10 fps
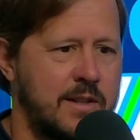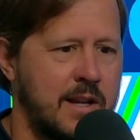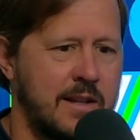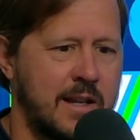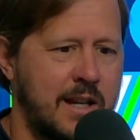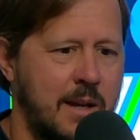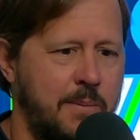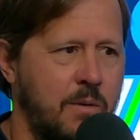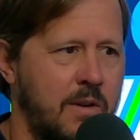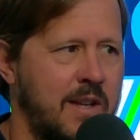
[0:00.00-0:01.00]
they
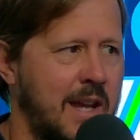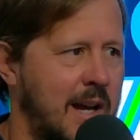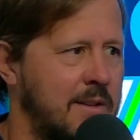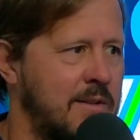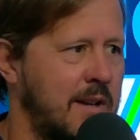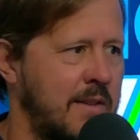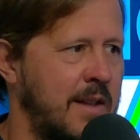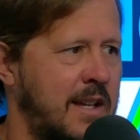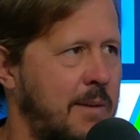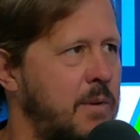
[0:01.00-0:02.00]
keep you on the edge, and
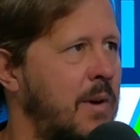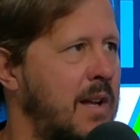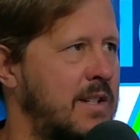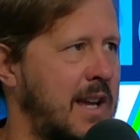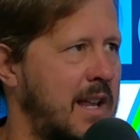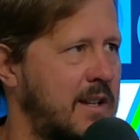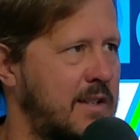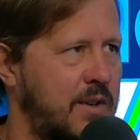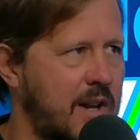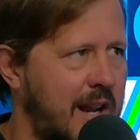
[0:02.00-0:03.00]
they keep you educated, because
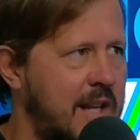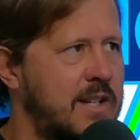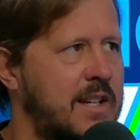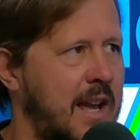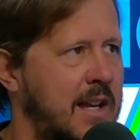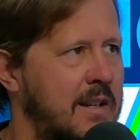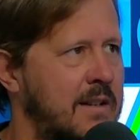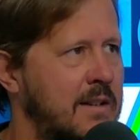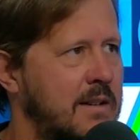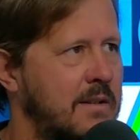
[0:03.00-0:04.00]
if you're not educated,
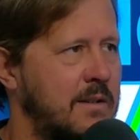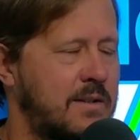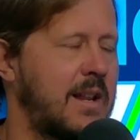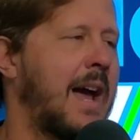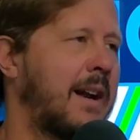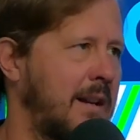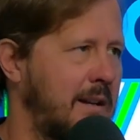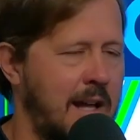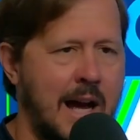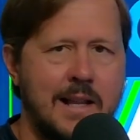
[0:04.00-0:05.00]
you're stagnant.
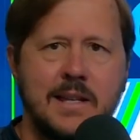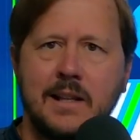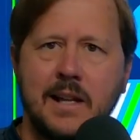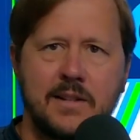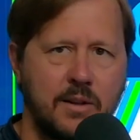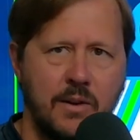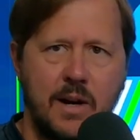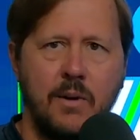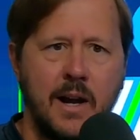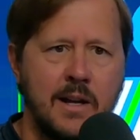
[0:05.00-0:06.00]
And I think that's a
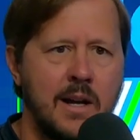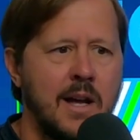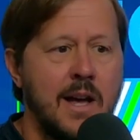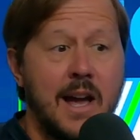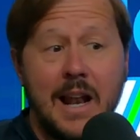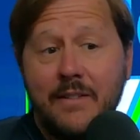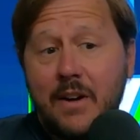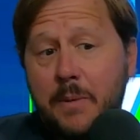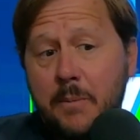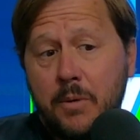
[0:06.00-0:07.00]
great way. And I've
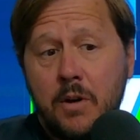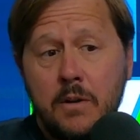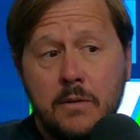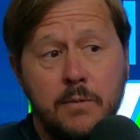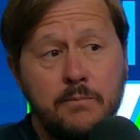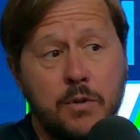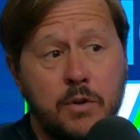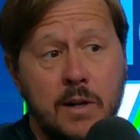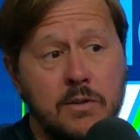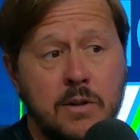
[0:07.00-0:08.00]
had
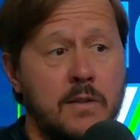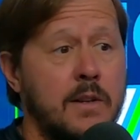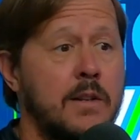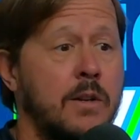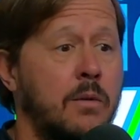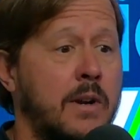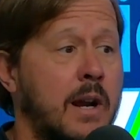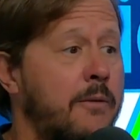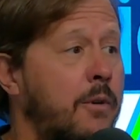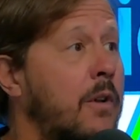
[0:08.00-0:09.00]
directors on that don't
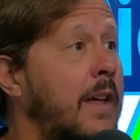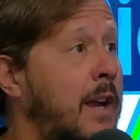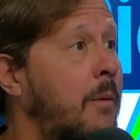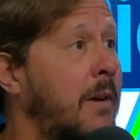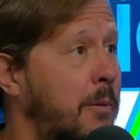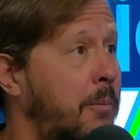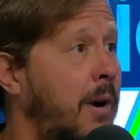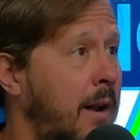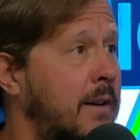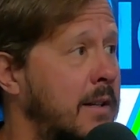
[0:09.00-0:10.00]
care for it. They care about the
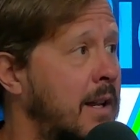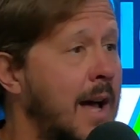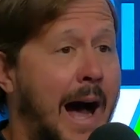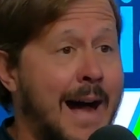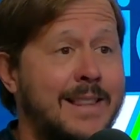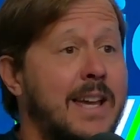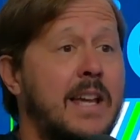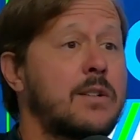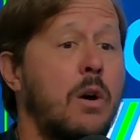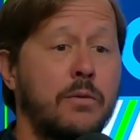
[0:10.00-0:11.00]
product. And I think
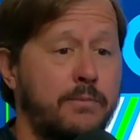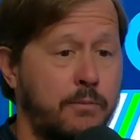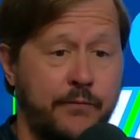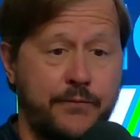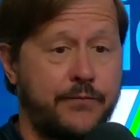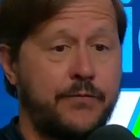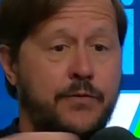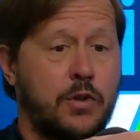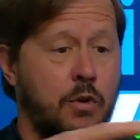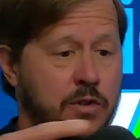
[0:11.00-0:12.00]
it's all
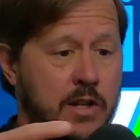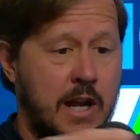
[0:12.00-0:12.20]
goes